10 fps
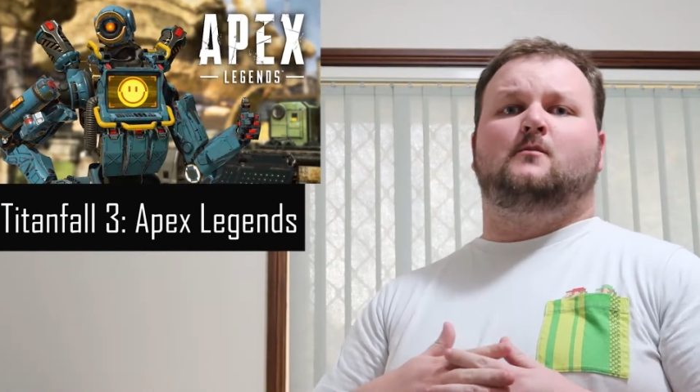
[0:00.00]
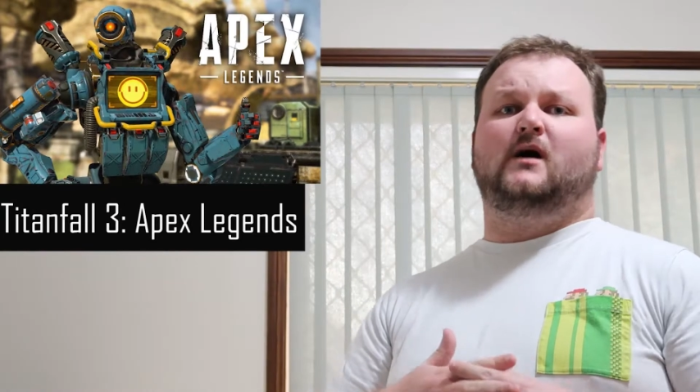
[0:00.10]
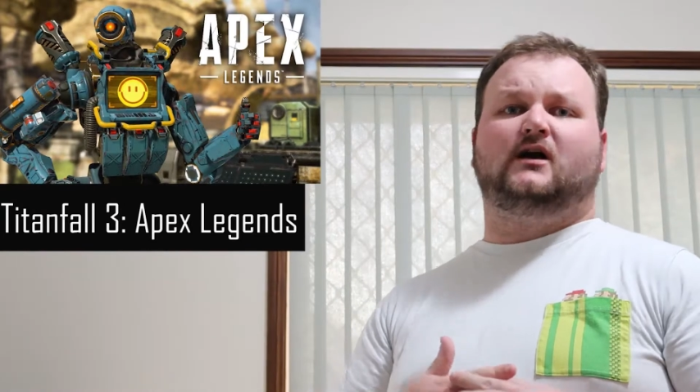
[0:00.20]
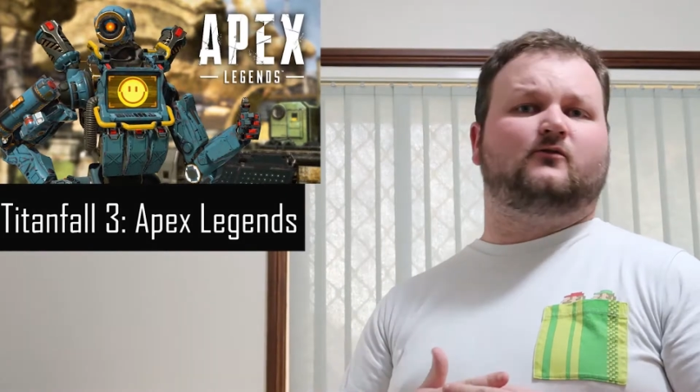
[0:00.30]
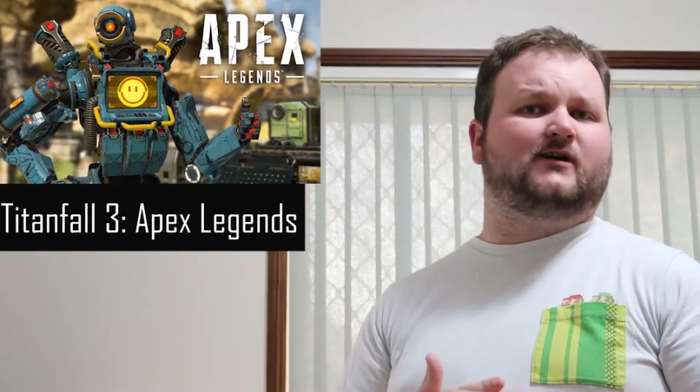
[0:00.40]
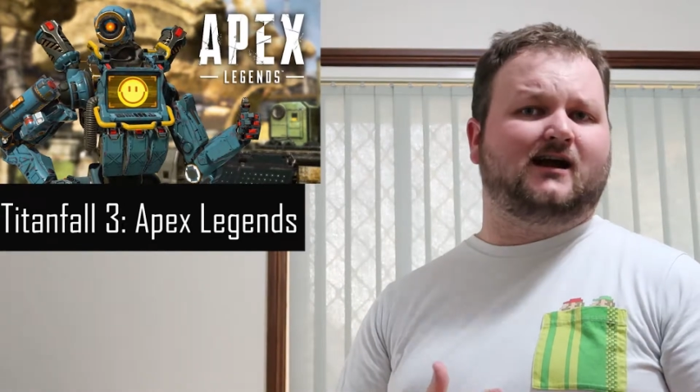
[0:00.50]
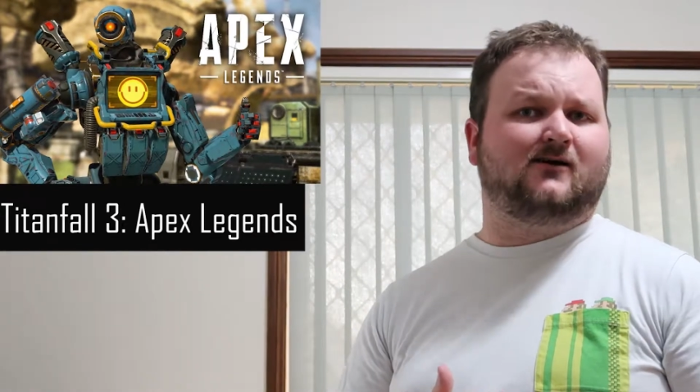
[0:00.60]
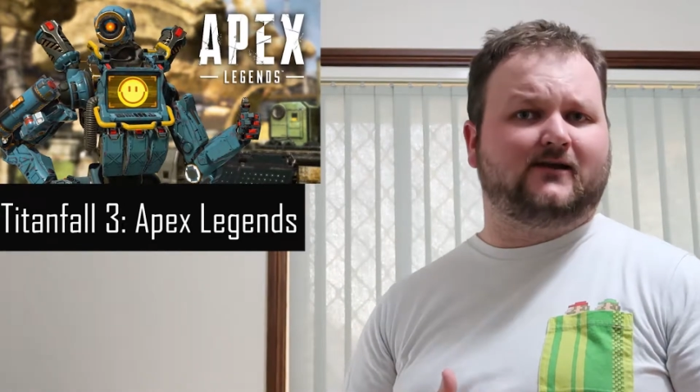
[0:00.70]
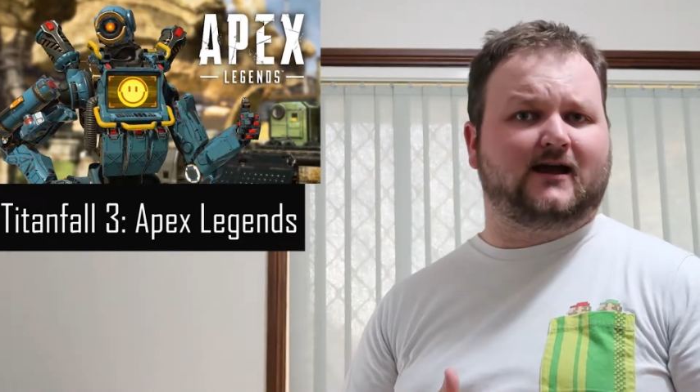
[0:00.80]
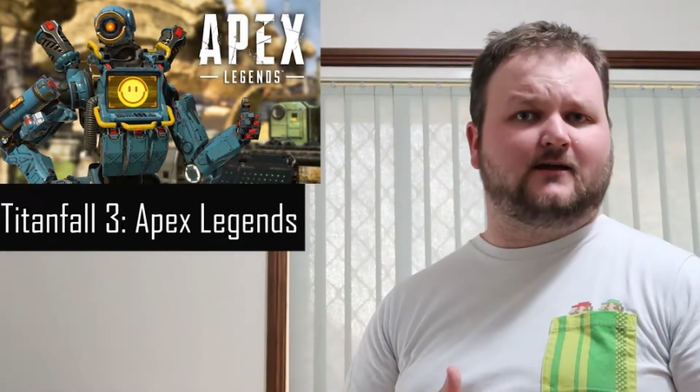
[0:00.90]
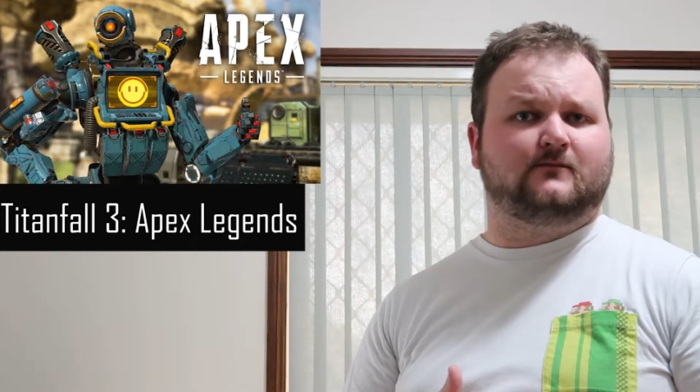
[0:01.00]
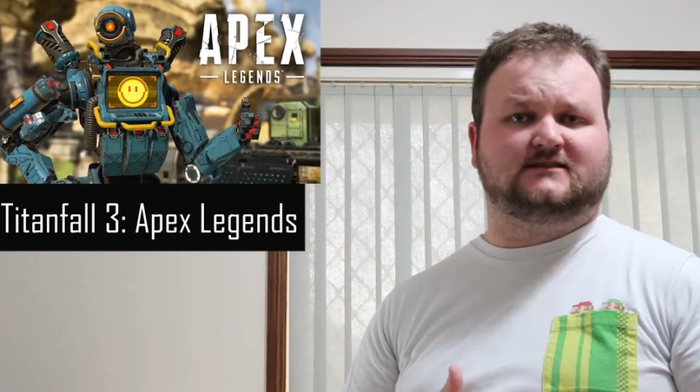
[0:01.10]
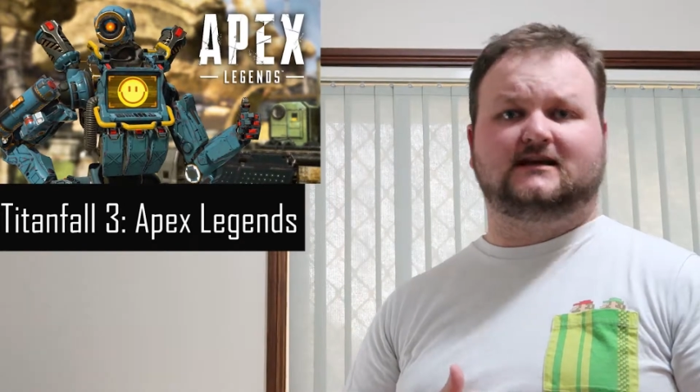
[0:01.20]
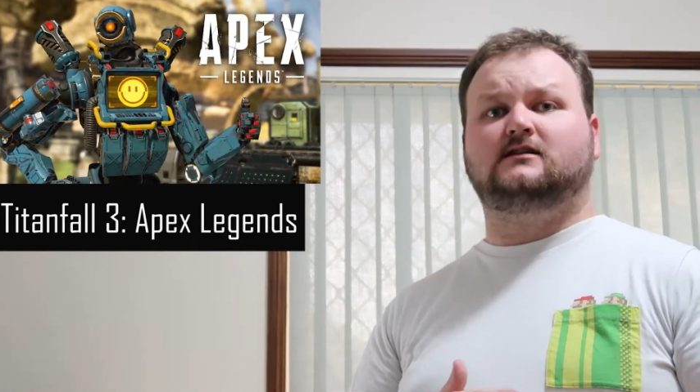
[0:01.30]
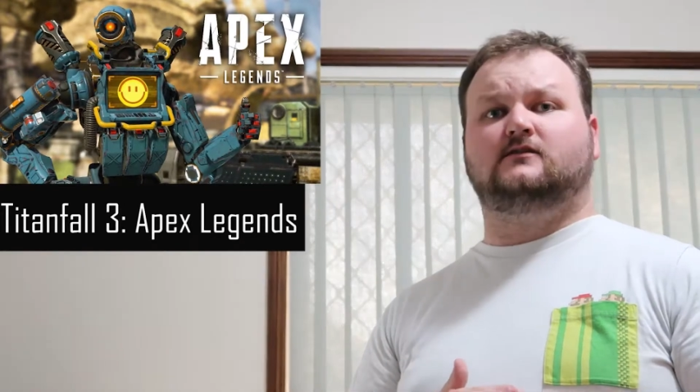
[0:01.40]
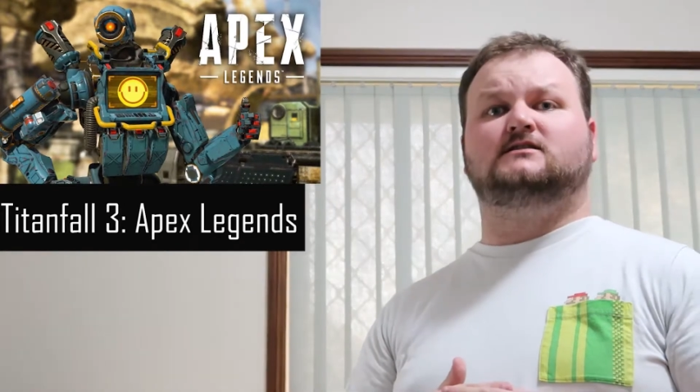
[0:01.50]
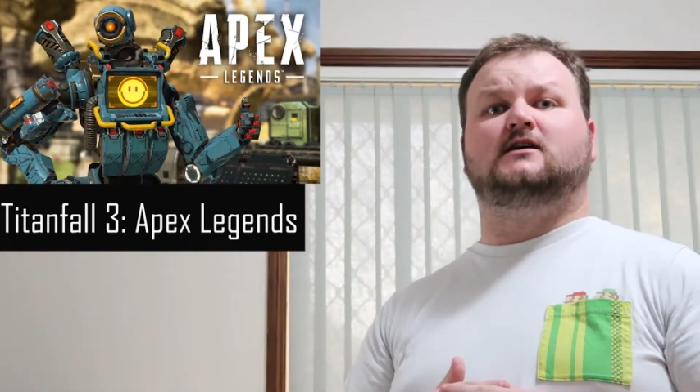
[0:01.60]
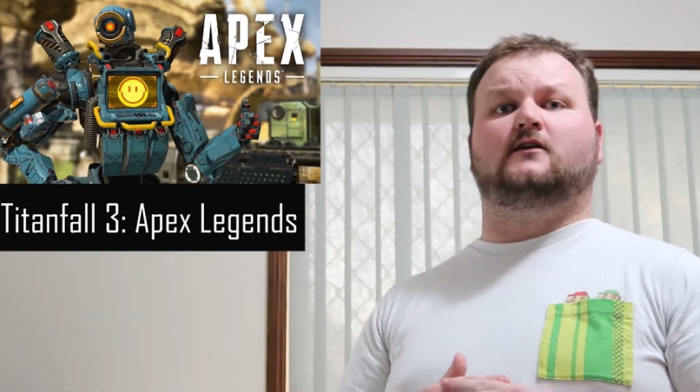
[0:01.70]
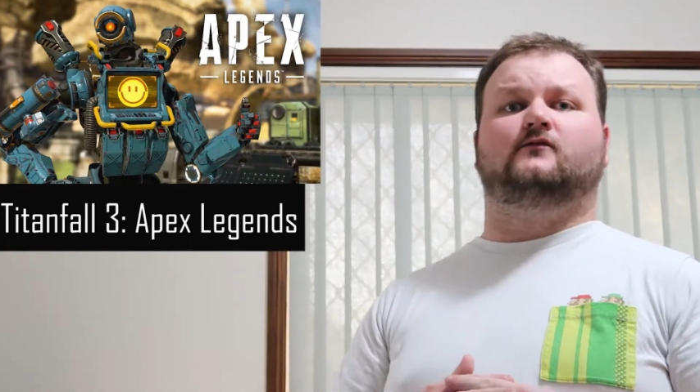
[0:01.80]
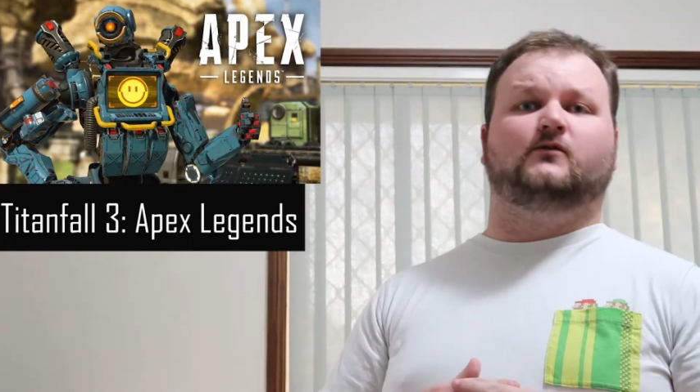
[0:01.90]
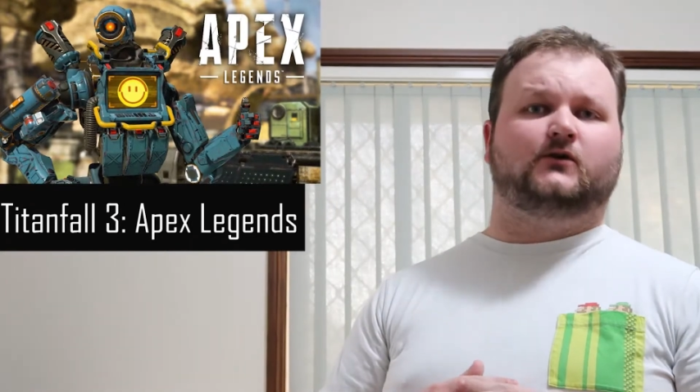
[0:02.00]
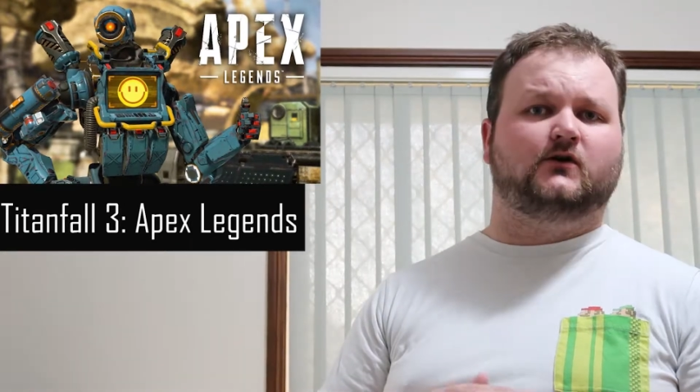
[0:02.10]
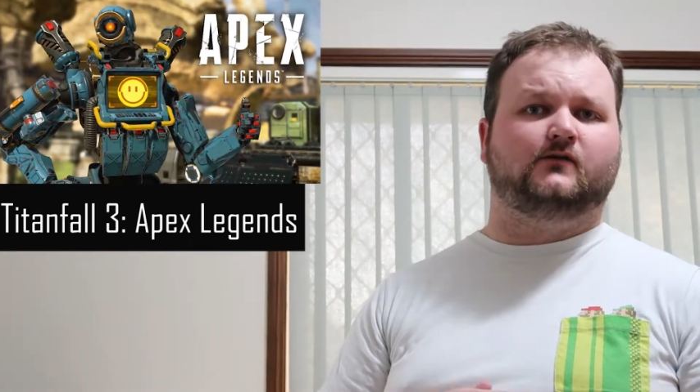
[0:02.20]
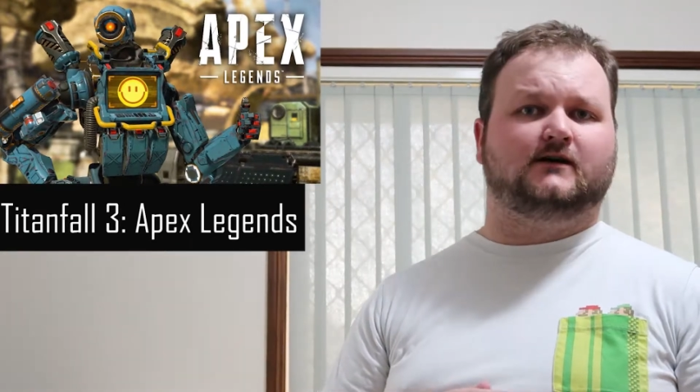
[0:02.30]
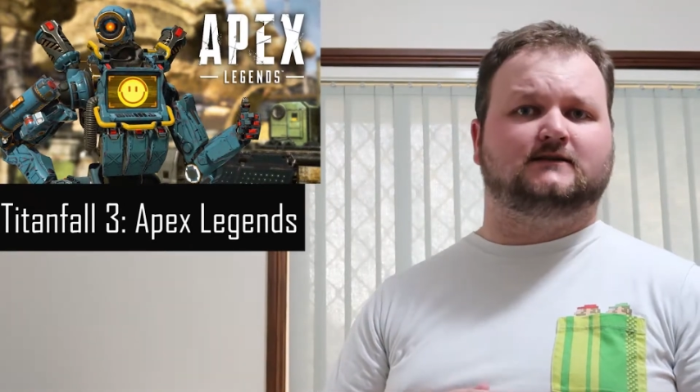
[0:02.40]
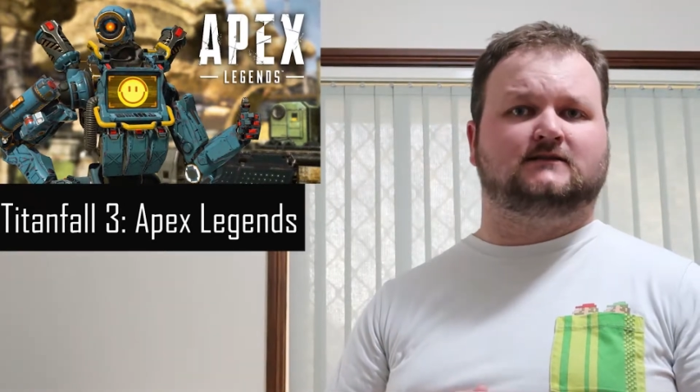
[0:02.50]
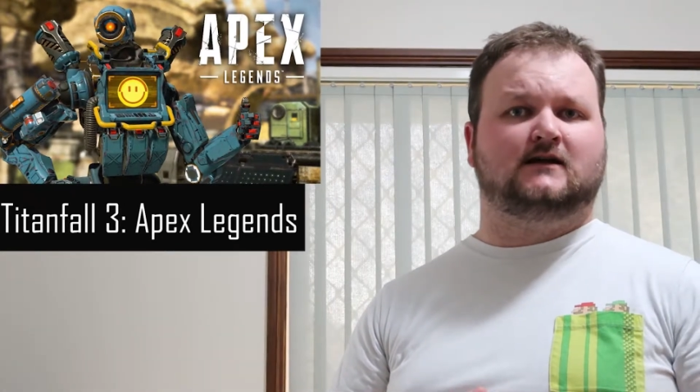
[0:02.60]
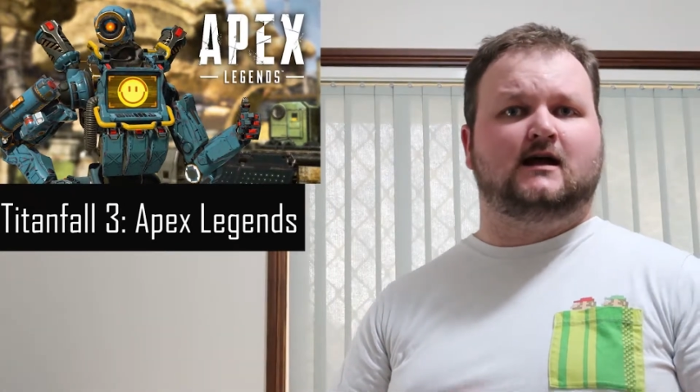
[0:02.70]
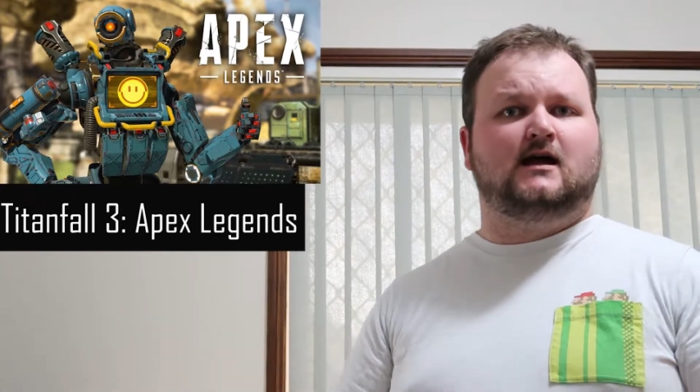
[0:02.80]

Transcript: Battle Royale game set in the Titanfall universe.